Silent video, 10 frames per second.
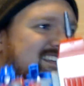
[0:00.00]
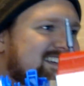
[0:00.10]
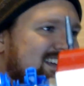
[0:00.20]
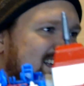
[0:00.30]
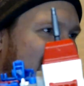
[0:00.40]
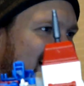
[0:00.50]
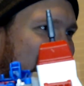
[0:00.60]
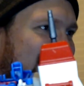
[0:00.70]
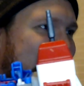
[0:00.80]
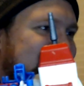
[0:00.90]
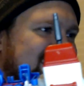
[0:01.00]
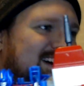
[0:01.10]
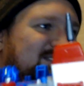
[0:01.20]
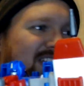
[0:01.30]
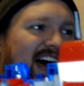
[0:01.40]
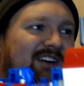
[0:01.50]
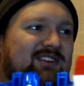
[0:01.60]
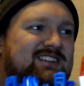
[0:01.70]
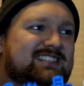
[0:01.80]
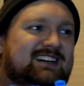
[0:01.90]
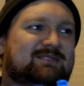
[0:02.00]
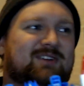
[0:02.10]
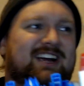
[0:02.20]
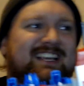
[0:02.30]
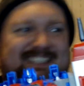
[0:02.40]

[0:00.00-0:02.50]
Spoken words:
I love that for some reason.